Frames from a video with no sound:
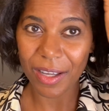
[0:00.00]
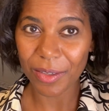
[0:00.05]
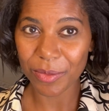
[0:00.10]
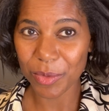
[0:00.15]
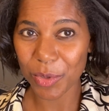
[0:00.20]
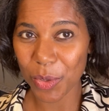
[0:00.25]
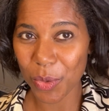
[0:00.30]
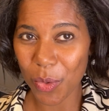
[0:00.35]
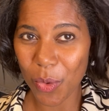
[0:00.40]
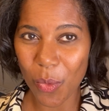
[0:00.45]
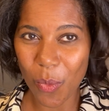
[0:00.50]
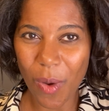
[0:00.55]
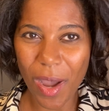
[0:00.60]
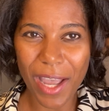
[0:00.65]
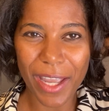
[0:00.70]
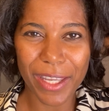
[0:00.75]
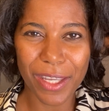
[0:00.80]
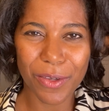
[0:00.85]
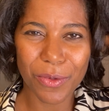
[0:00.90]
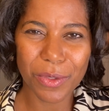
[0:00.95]
to
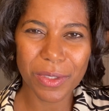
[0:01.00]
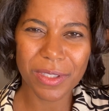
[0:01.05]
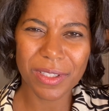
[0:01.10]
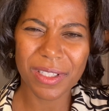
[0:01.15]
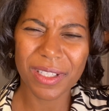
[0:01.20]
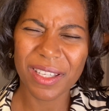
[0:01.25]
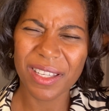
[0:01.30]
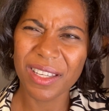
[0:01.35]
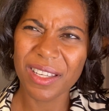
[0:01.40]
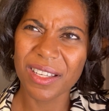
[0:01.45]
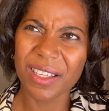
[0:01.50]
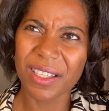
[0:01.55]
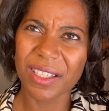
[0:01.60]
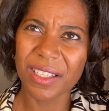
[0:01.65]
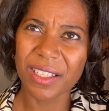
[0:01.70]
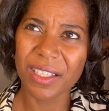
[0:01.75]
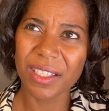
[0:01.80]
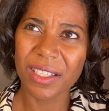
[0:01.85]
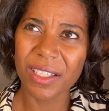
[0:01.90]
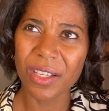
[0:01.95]
Hawaii. It was like
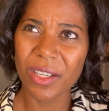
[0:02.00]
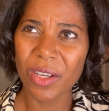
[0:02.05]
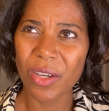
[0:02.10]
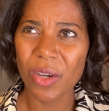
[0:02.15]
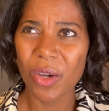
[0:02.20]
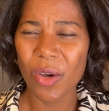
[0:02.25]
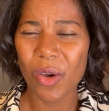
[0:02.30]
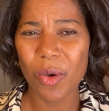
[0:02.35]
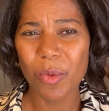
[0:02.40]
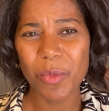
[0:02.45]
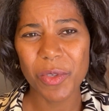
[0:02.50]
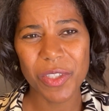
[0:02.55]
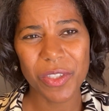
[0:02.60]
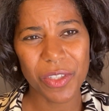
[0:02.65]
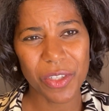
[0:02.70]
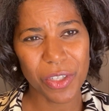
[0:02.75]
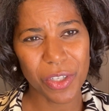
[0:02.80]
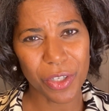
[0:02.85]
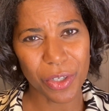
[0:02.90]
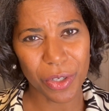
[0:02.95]
almost a
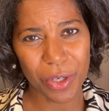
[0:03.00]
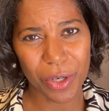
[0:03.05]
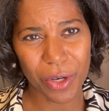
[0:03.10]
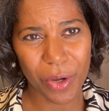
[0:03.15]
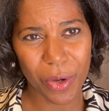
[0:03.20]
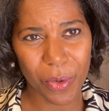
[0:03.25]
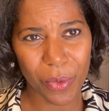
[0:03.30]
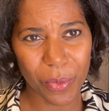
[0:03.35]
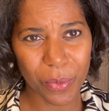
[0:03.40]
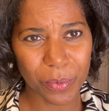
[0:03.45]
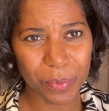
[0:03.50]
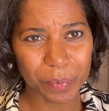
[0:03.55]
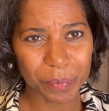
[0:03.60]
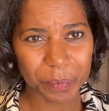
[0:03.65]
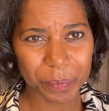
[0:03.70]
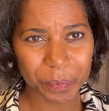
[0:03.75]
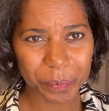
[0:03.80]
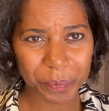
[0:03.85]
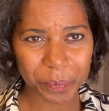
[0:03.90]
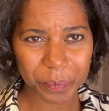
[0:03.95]
year ago.
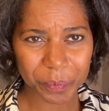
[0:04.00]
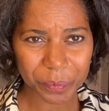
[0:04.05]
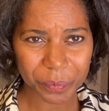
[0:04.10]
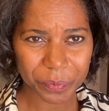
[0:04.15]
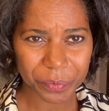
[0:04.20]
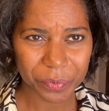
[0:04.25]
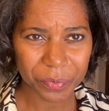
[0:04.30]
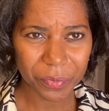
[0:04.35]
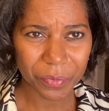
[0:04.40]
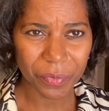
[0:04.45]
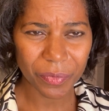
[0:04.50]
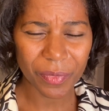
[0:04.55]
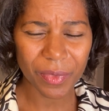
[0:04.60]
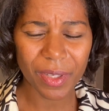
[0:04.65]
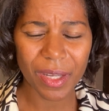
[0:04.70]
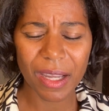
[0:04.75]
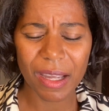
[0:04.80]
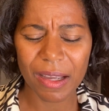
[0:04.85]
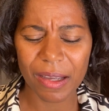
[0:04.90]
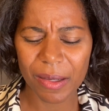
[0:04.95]

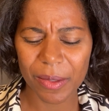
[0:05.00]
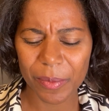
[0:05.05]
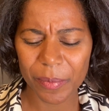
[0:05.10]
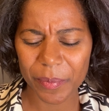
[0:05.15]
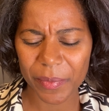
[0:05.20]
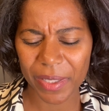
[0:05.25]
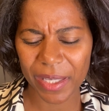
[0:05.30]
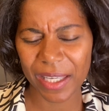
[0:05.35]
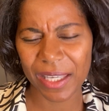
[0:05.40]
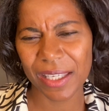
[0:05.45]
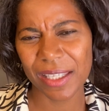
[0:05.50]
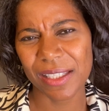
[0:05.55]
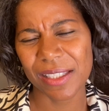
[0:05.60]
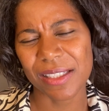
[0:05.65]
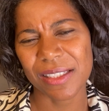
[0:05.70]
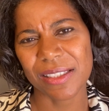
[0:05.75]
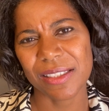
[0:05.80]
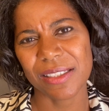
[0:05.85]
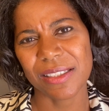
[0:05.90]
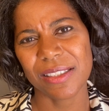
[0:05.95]

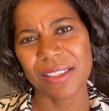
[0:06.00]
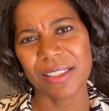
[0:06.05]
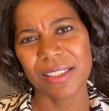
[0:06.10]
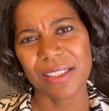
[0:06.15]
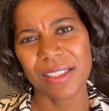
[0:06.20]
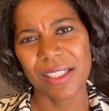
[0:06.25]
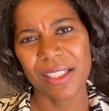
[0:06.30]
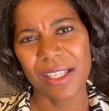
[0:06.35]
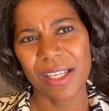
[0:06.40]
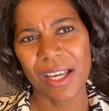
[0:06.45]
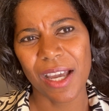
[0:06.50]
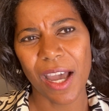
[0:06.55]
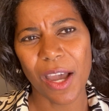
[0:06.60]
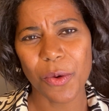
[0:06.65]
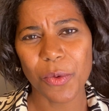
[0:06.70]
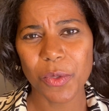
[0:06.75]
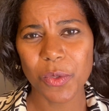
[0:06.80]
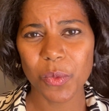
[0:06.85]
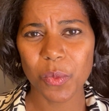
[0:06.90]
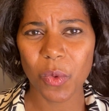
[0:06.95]
And I
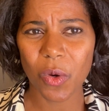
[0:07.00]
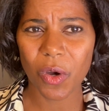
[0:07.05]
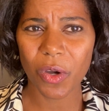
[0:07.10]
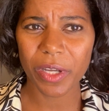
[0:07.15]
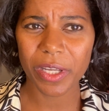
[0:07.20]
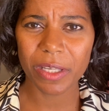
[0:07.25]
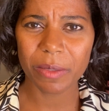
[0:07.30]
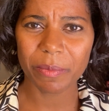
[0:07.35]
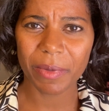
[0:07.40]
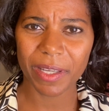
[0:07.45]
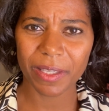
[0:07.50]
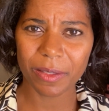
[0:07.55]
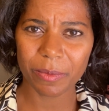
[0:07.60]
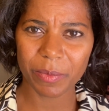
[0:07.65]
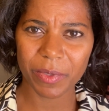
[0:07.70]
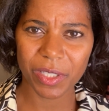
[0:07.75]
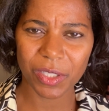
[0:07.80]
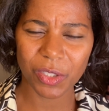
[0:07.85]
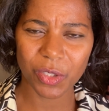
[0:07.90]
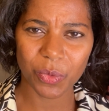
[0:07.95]
was walking by the
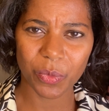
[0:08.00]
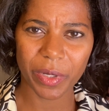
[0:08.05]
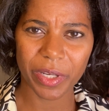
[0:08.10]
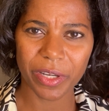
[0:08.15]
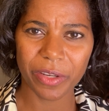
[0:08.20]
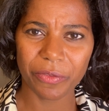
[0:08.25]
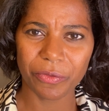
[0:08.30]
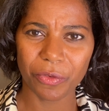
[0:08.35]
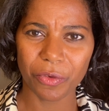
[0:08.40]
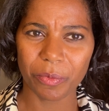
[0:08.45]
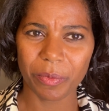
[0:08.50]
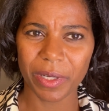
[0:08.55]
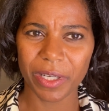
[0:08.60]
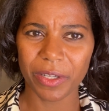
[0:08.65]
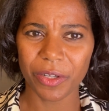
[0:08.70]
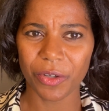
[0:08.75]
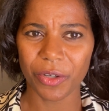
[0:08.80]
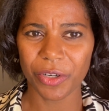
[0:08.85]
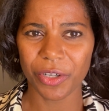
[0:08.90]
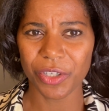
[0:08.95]
beach waiting for my
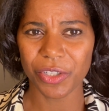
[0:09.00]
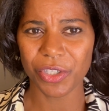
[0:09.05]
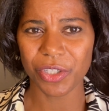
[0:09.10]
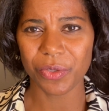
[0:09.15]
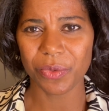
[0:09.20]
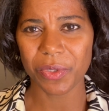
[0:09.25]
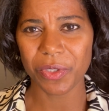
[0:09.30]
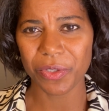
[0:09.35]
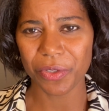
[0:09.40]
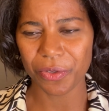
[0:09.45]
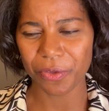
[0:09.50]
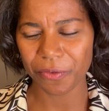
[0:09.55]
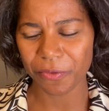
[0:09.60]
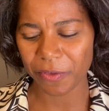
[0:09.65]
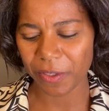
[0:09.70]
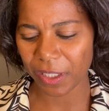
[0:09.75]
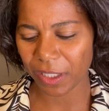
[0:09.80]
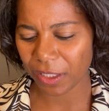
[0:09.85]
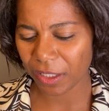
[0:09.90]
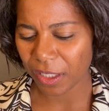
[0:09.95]
daughter. She was
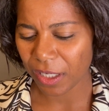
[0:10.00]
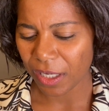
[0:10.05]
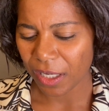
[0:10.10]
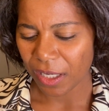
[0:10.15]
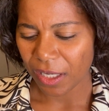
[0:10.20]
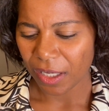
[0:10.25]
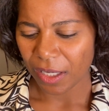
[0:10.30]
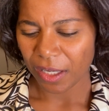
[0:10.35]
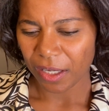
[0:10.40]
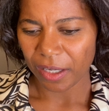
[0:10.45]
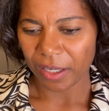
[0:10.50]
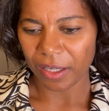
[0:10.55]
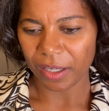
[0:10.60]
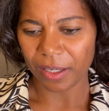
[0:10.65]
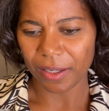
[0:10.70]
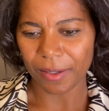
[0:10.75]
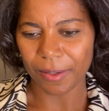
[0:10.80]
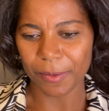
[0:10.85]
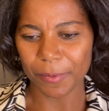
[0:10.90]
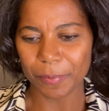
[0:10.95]
surfing.
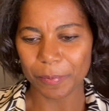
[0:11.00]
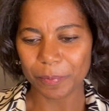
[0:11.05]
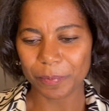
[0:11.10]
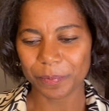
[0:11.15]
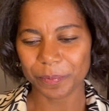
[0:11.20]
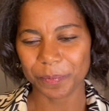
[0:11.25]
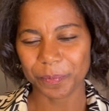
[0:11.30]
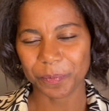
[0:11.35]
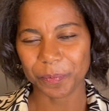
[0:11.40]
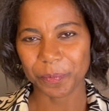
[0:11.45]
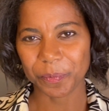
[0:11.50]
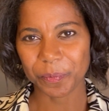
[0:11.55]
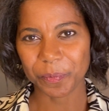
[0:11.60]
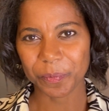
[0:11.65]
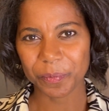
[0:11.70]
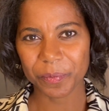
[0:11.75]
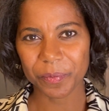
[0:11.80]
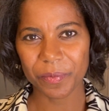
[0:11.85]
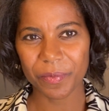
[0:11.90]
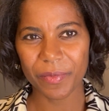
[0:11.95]

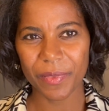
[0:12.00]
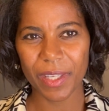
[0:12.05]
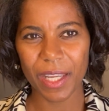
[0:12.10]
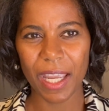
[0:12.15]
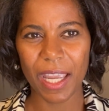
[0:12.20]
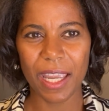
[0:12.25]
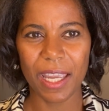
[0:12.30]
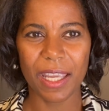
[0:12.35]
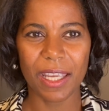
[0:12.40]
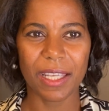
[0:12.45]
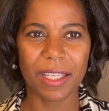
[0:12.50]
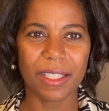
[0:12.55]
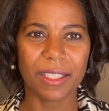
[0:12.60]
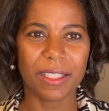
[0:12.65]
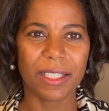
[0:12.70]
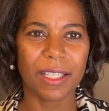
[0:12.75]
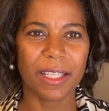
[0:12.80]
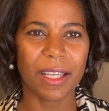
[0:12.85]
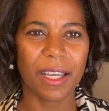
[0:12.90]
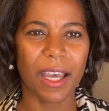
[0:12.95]
And
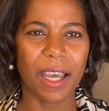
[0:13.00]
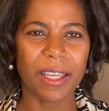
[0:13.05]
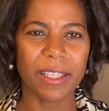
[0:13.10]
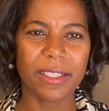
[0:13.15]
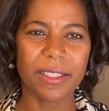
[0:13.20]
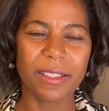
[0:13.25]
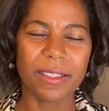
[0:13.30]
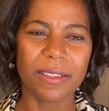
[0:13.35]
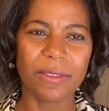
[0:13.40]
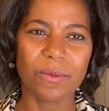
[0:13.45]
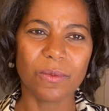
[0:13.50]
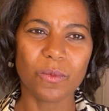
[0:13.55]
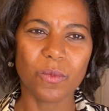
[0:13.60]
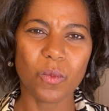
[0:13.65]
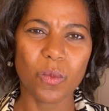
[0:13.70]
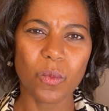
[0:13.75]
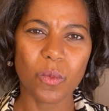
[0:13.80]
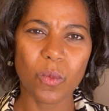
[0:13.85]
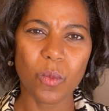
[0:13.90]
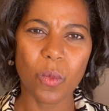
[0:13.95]
I
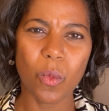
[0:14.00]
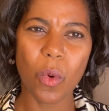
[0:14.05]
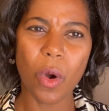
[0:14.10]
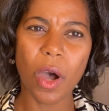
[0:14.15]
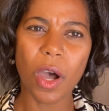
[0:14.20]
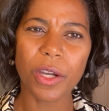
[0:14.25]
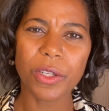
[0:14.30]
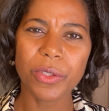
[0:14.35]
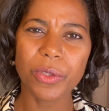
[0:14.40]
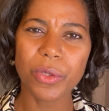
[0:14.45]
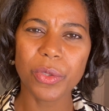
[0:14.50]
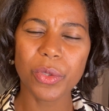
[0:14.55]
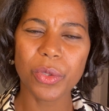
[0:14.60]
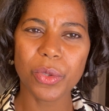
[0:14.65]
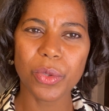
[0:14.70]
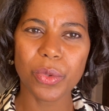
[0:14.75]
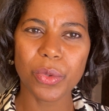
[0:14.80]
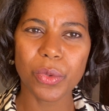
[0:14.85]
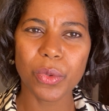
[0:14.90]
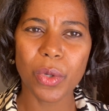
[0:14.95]
walked
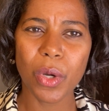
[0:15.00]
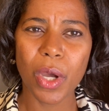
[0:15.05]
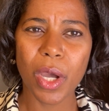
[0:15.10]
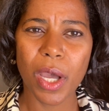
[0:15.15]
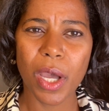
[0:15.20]
to